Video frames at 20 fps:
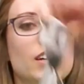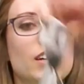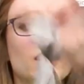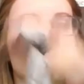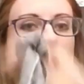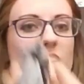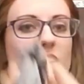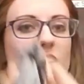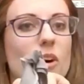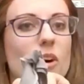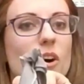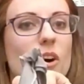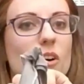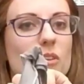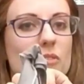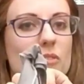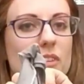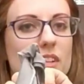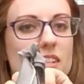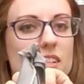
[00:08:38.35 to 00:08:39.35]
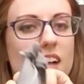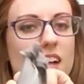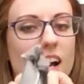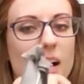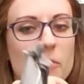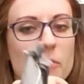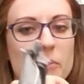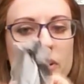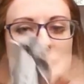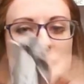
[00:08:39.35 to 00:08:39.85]
and go over the
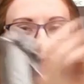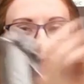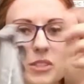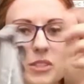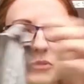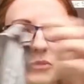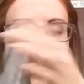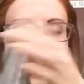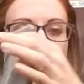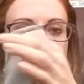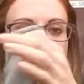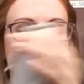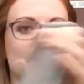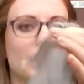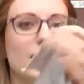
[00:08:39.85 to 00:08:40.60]
top of your rod.